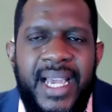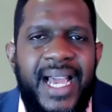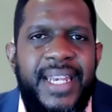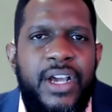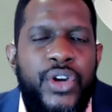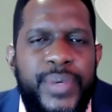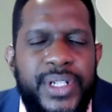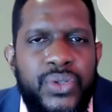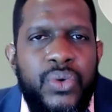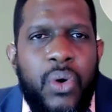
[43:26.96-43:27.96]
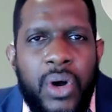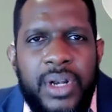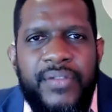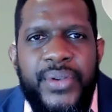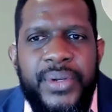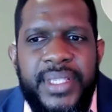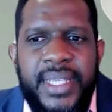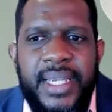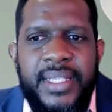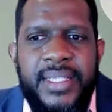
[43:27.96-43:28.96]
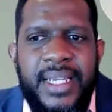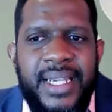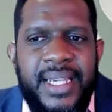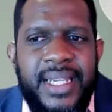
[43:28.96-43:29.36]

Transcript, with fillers: and how do we do all of those things in, a,